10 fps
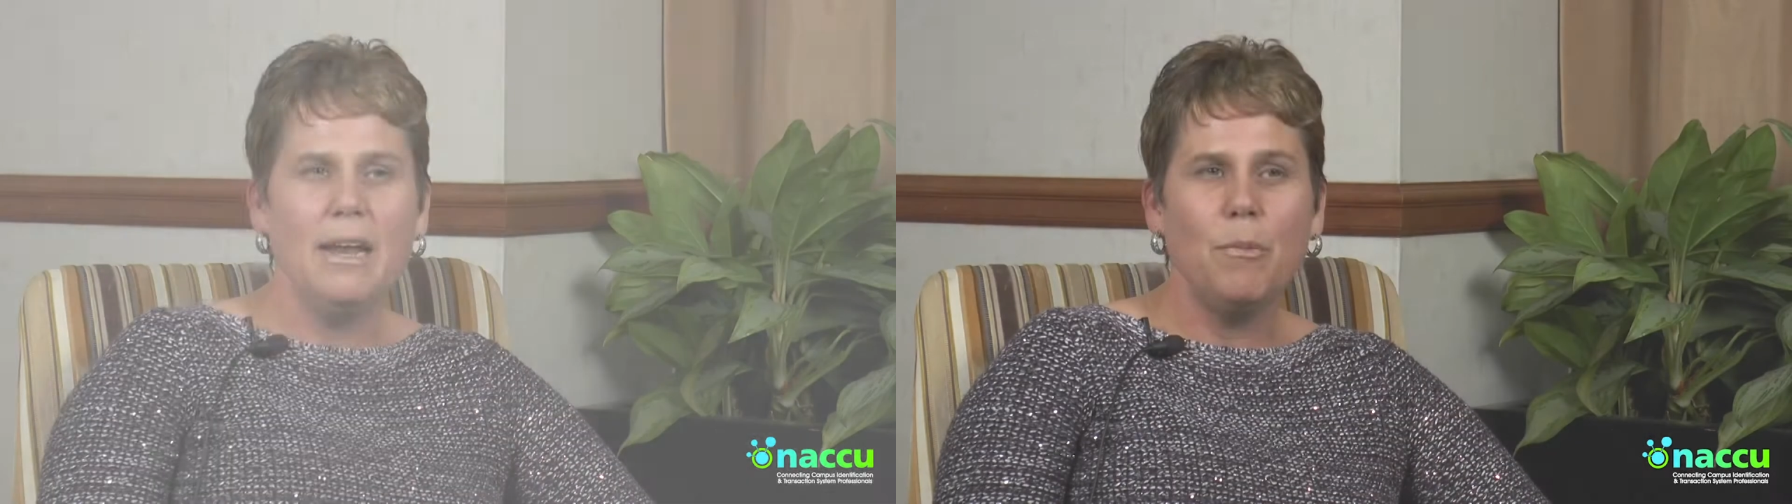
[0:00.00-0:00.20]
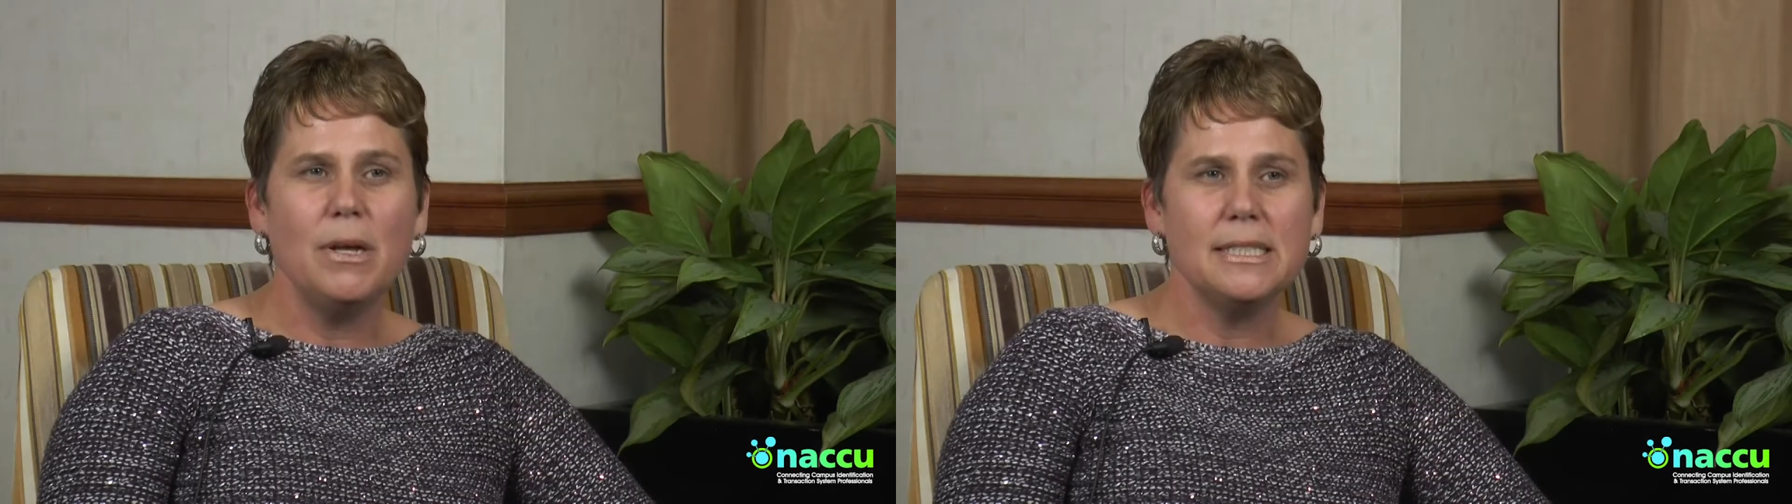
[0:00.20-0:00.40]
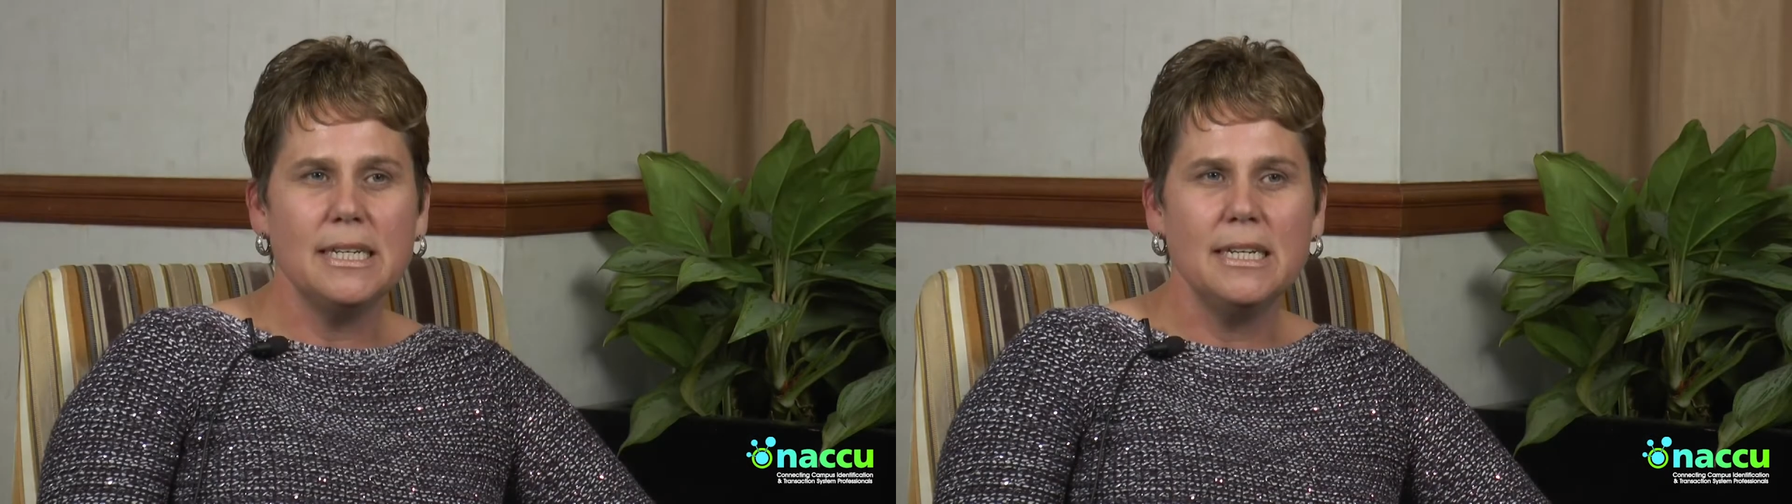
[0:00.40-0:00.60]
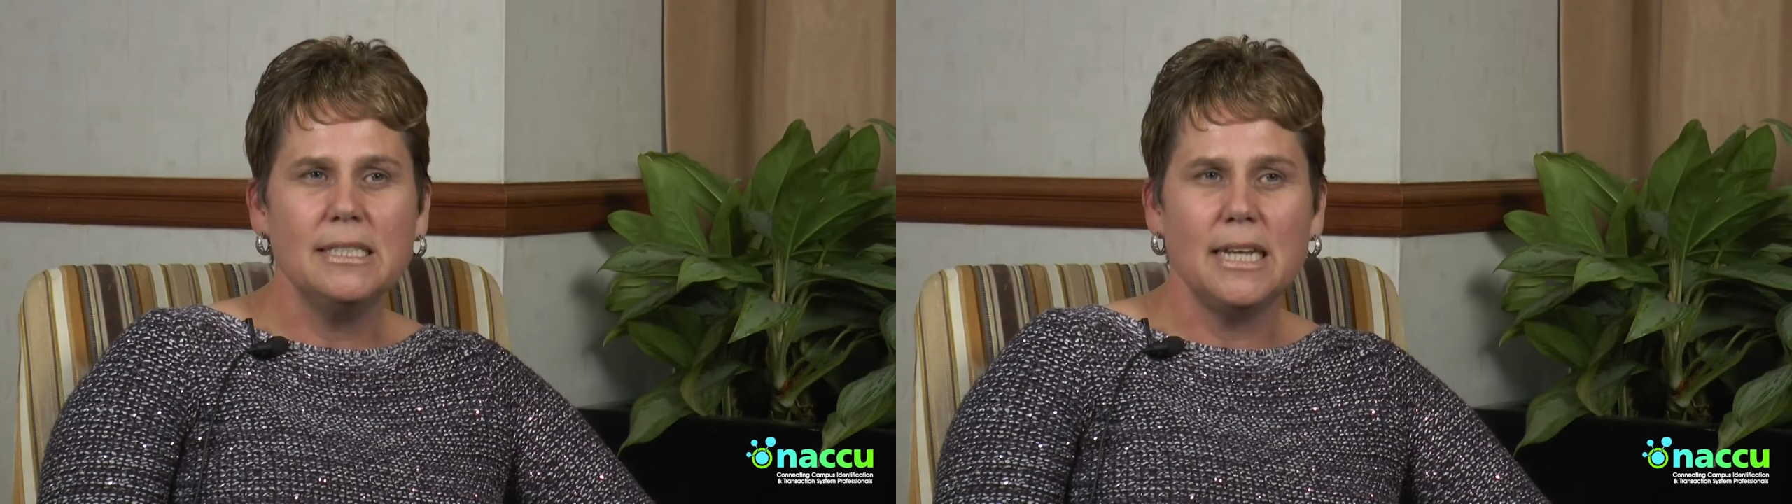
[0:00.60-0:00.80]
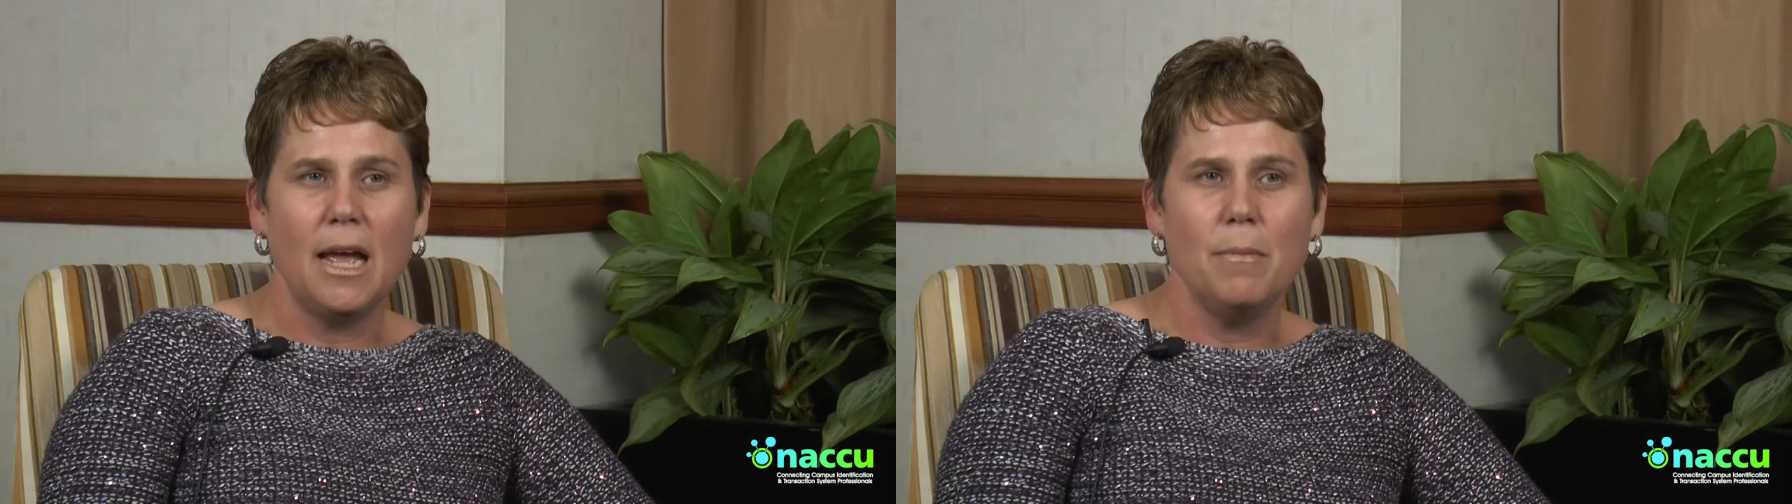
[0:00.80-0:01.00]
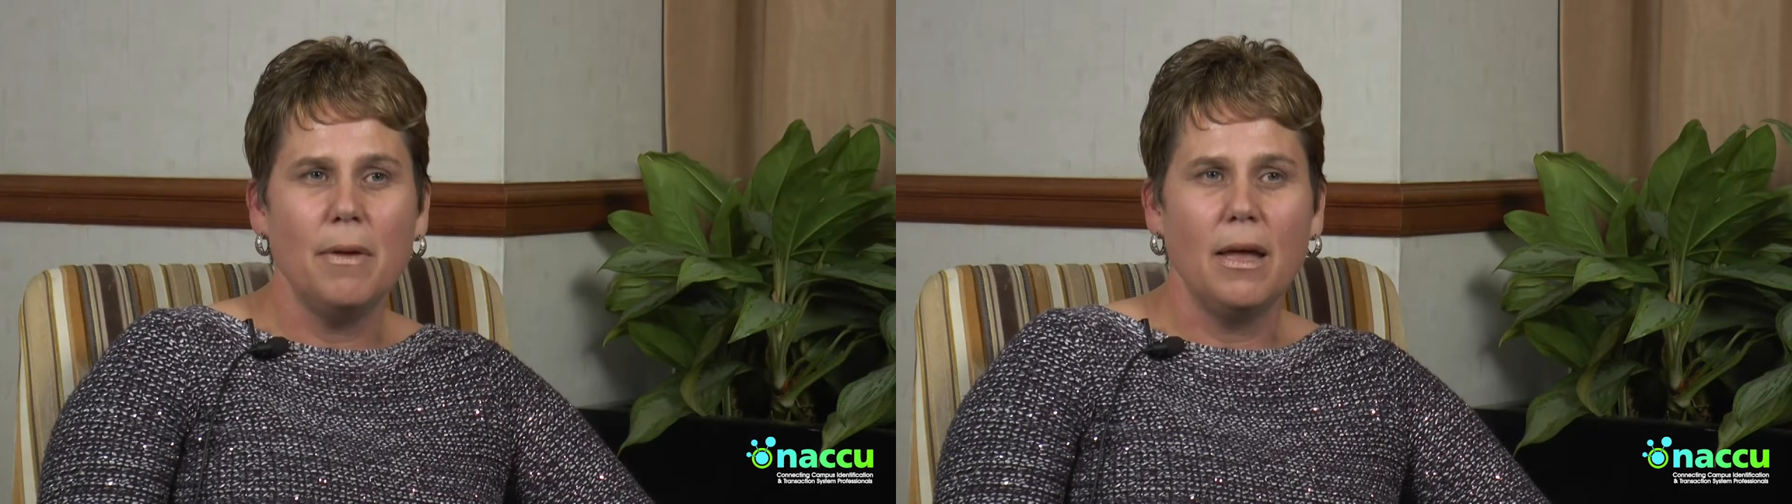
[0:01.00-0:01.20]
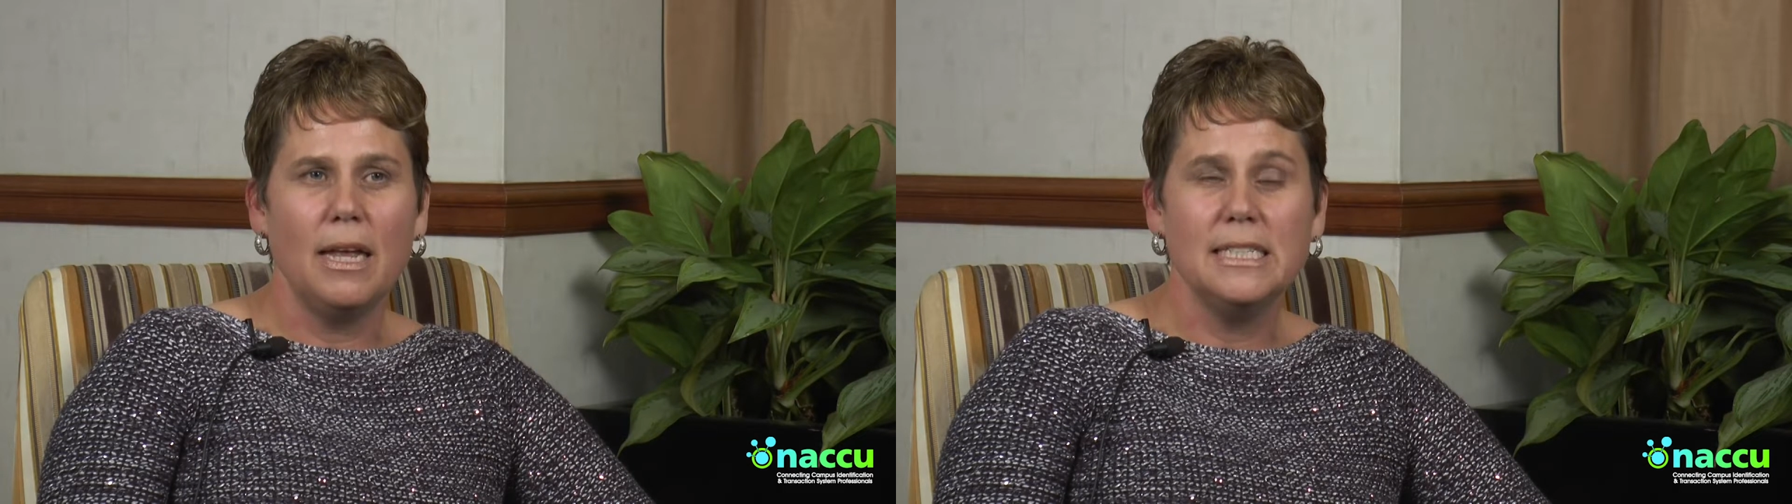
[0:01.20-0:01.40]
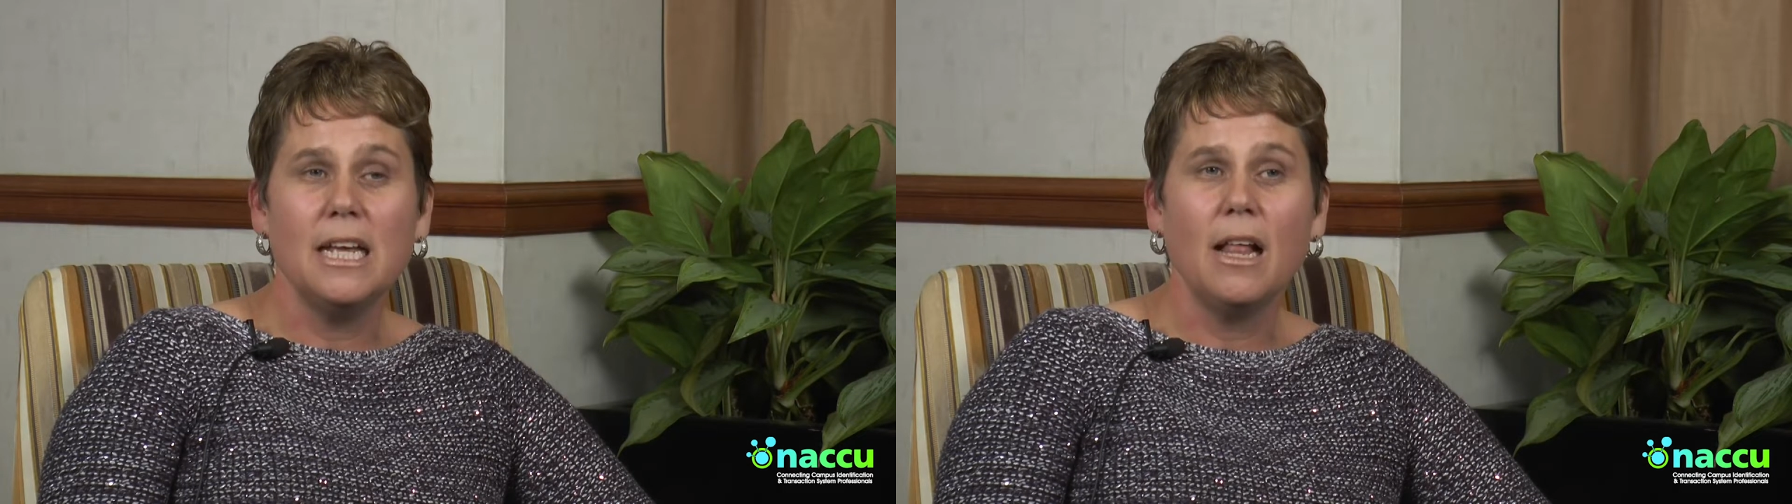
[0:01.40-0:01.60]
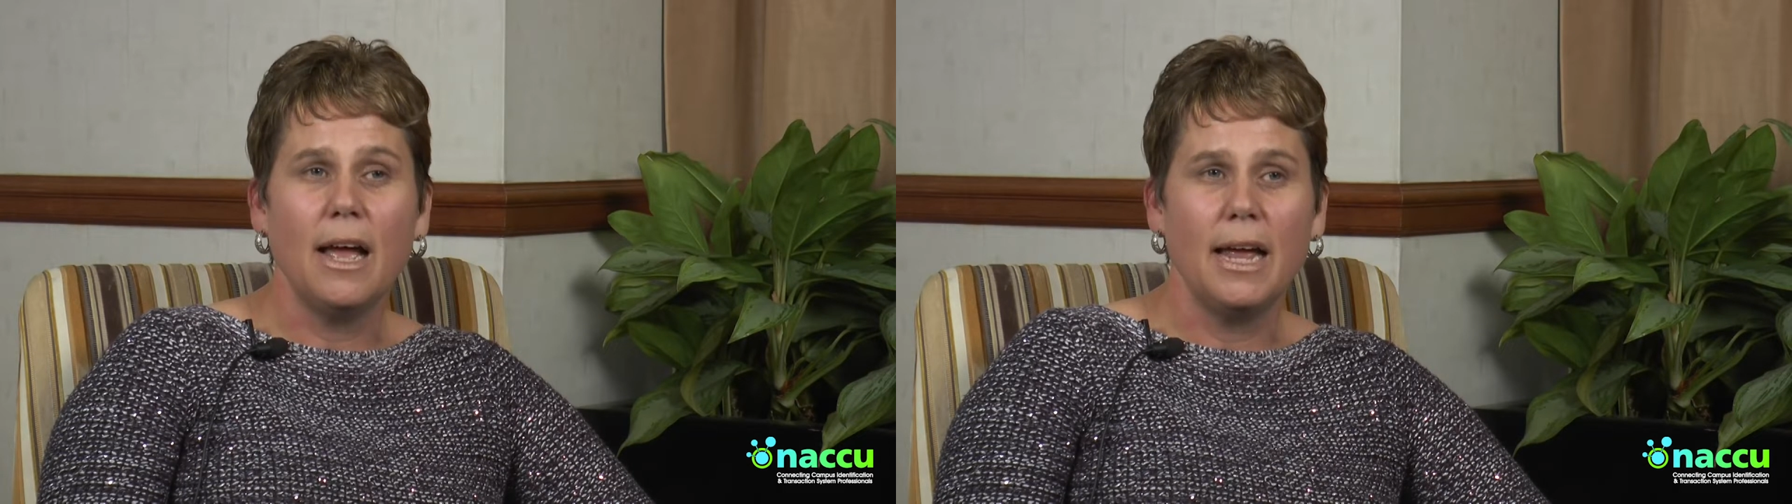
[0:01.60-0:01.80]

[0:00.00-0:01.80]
it wasn't until I